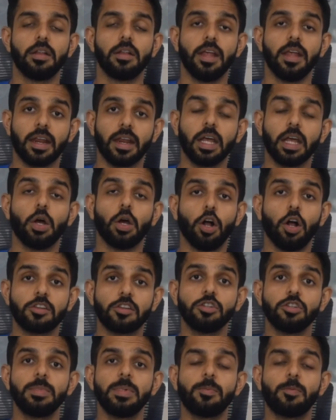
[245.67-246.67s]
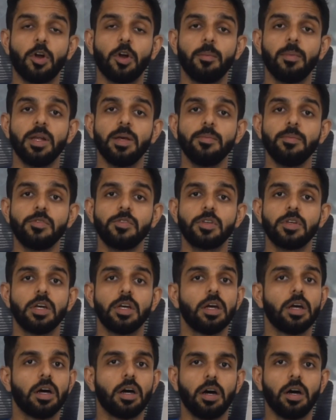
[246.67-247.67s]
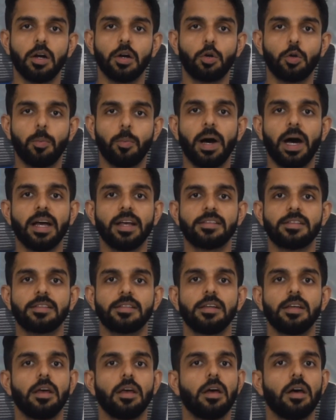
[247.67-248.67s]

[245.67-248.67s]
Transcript: There can also be problems to pass